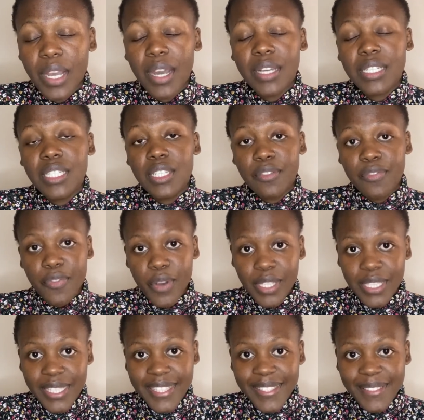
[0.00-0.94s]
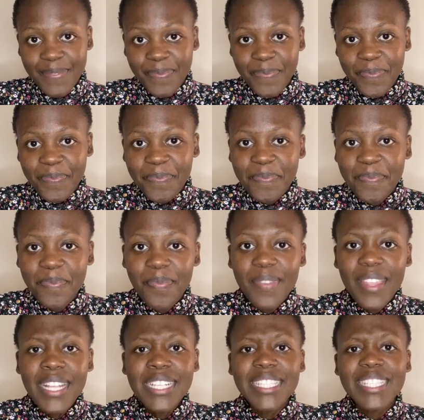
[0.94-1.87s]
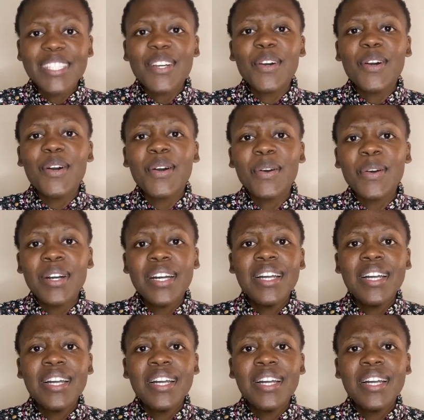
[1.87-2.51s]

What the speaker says: difference. So